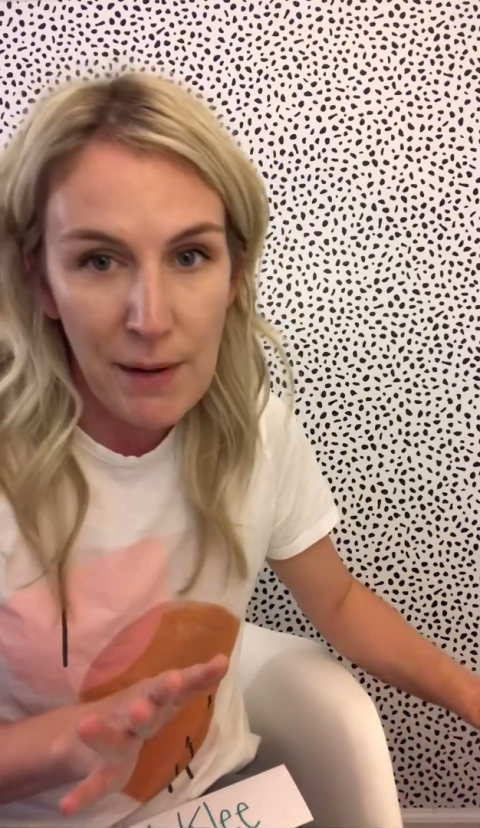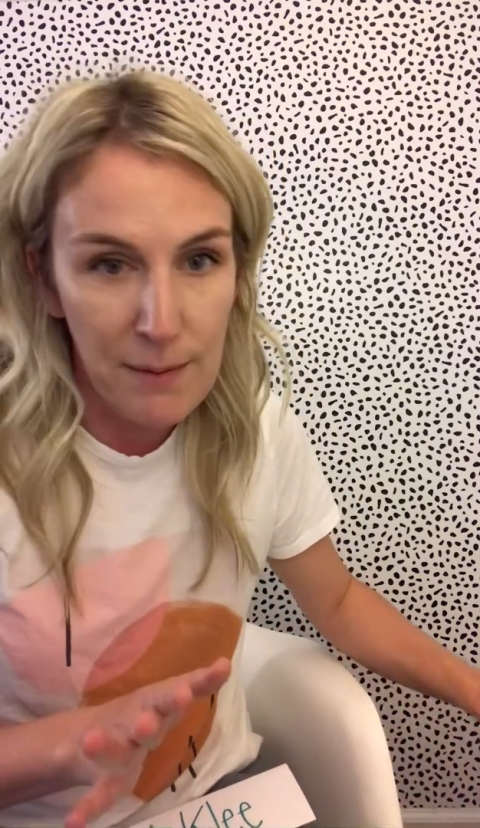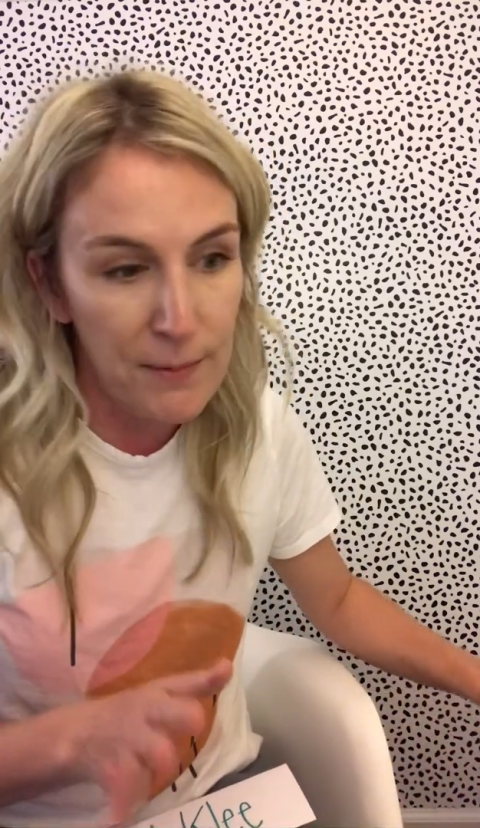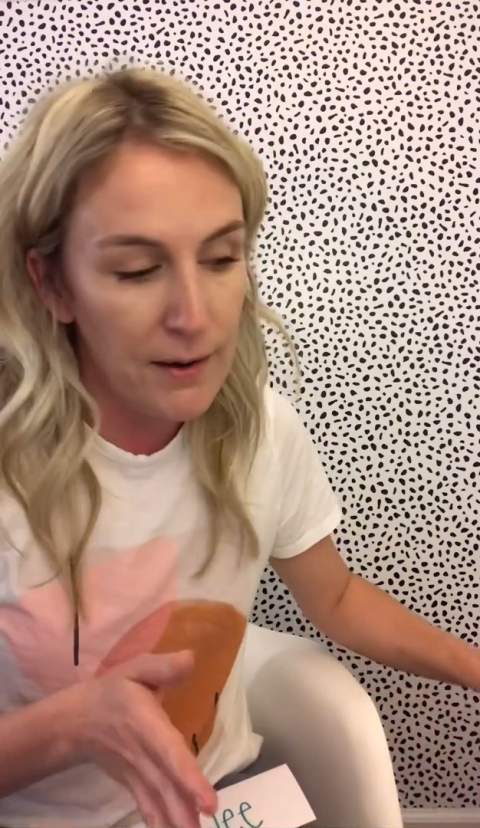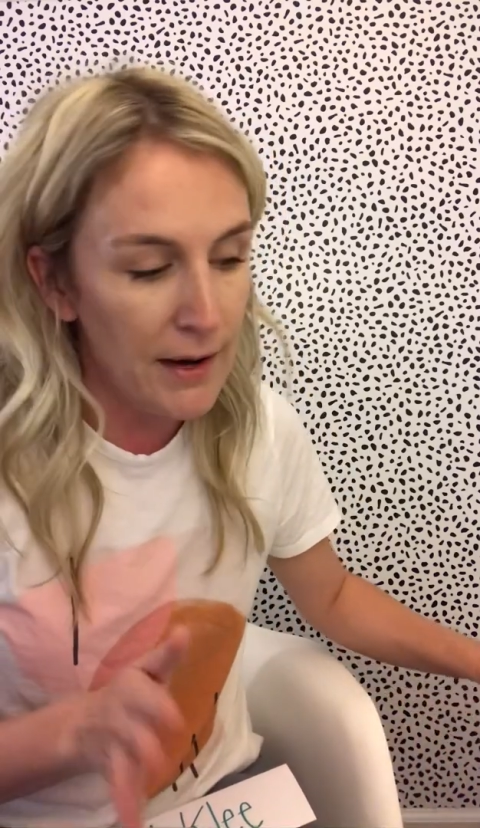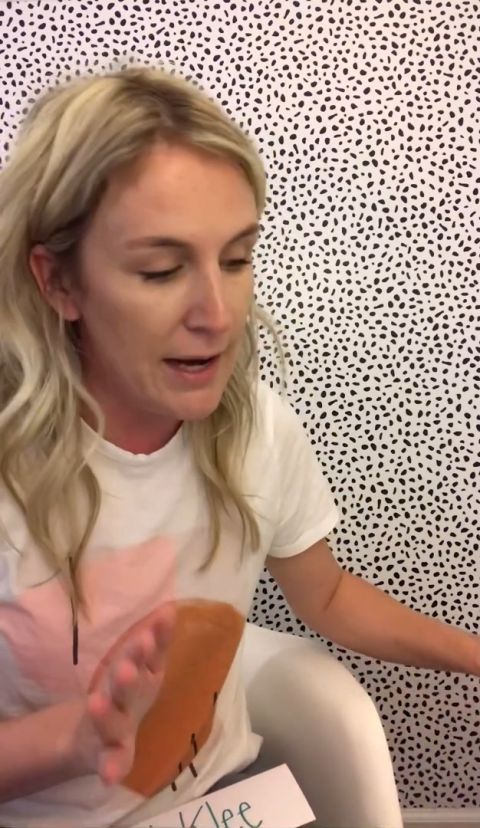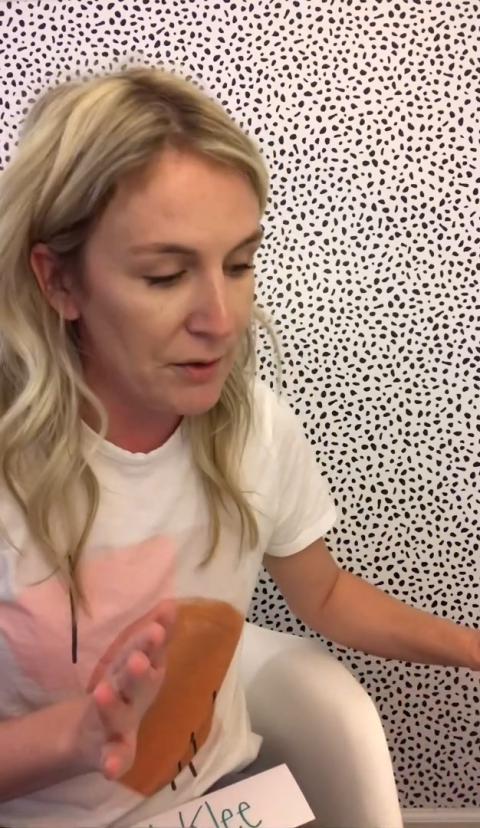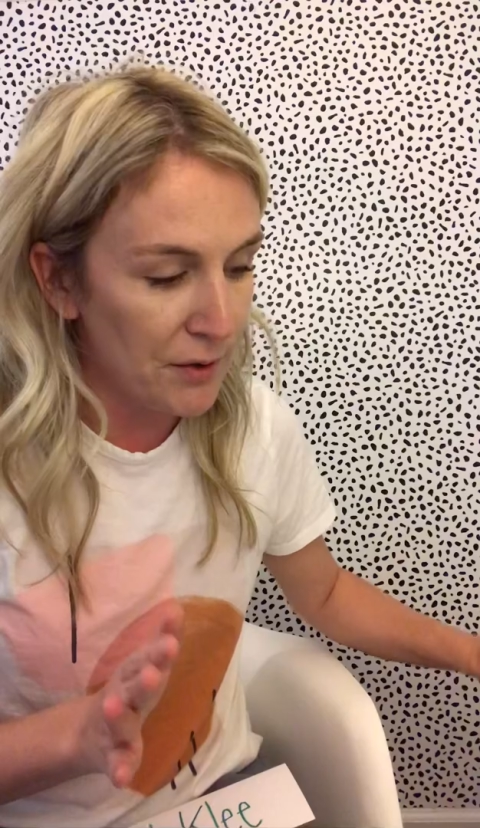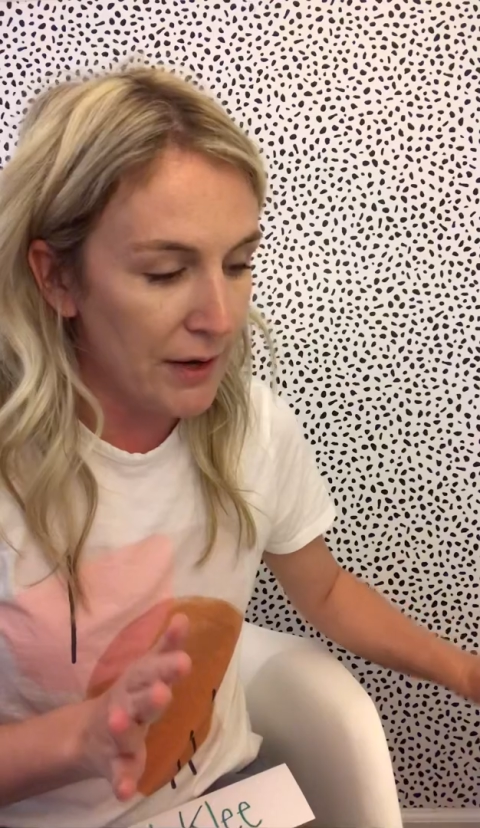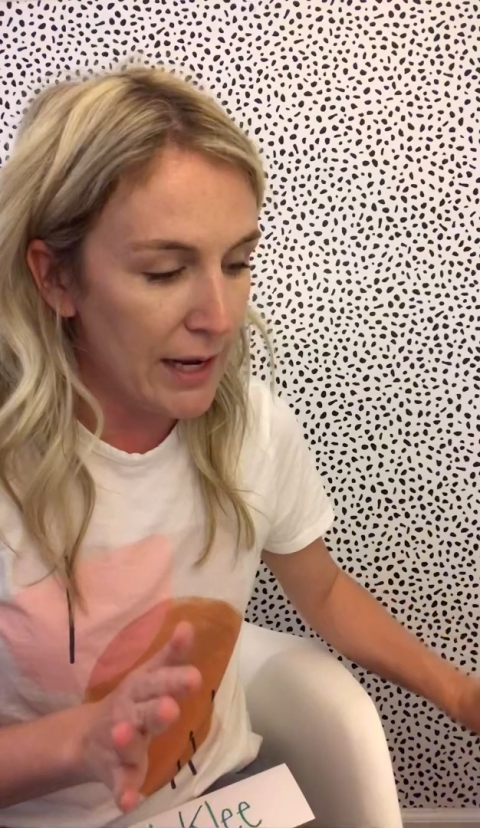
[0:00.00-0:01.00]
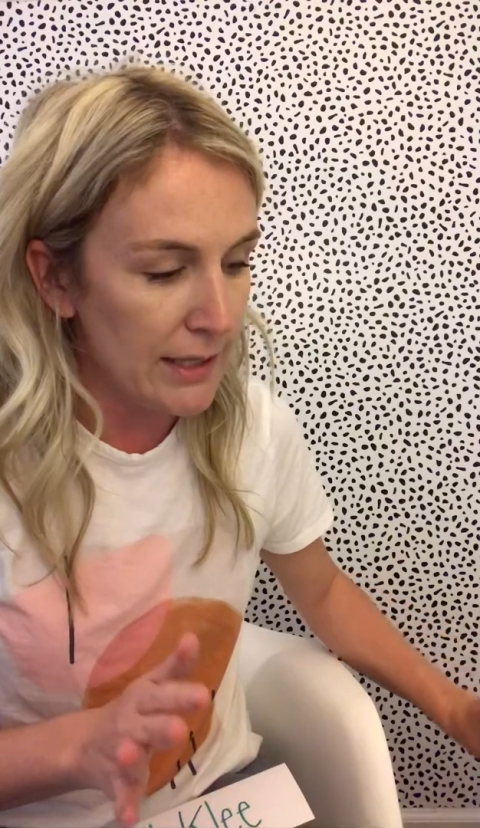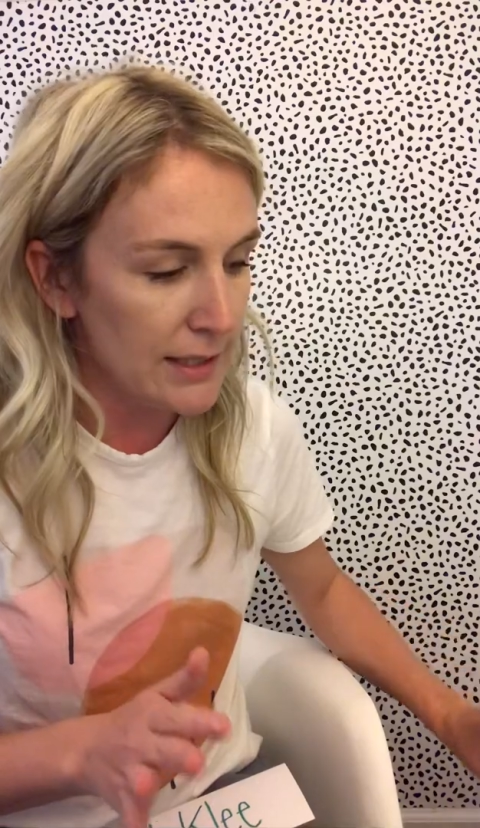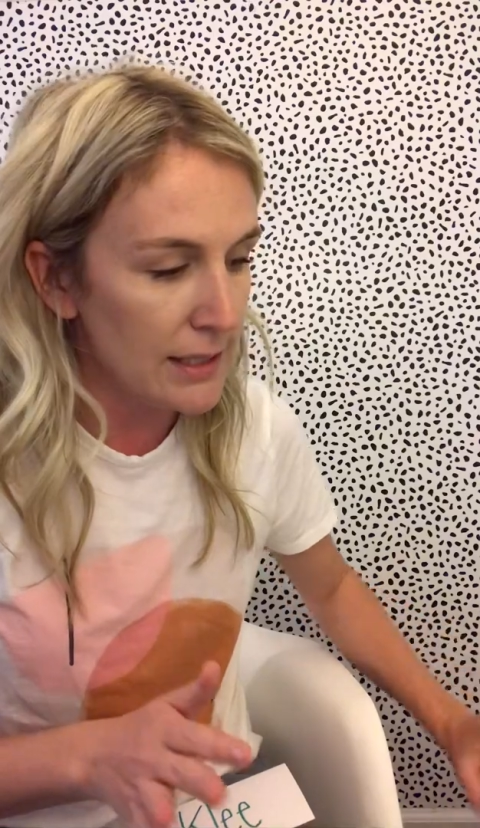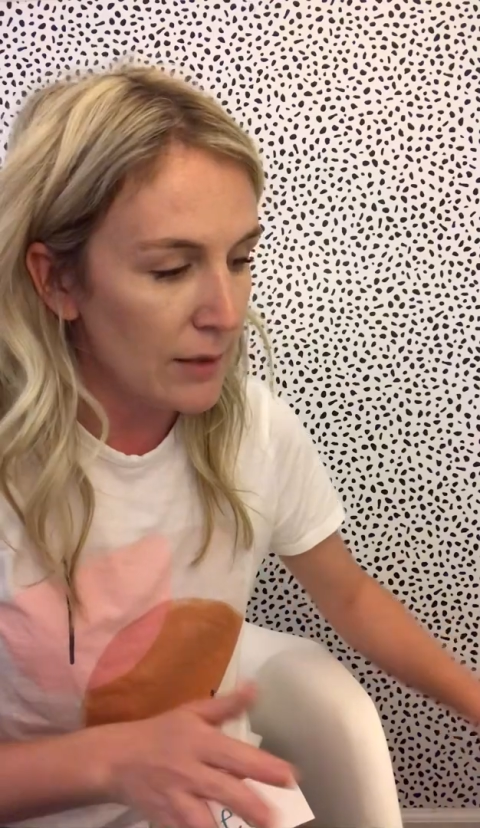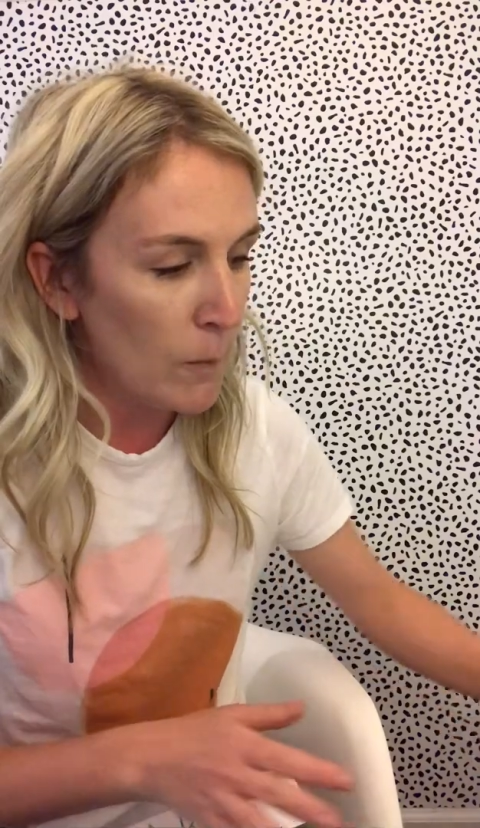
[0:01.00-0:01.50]
paper and
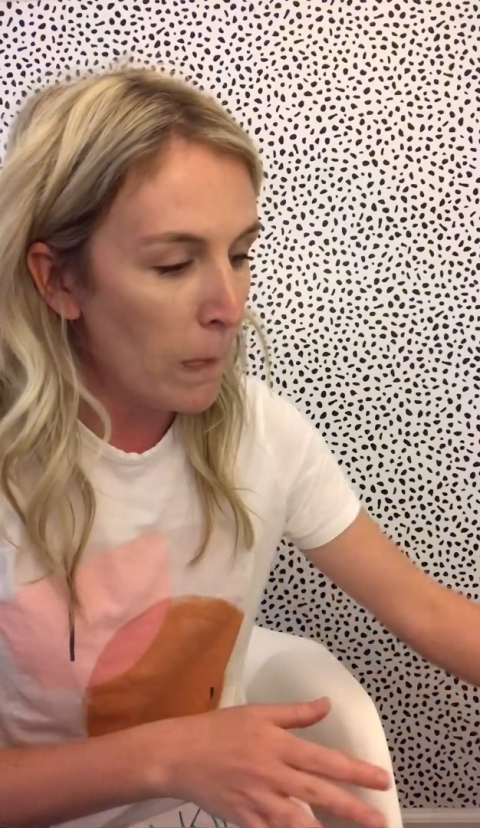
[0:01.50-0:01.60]
crayons.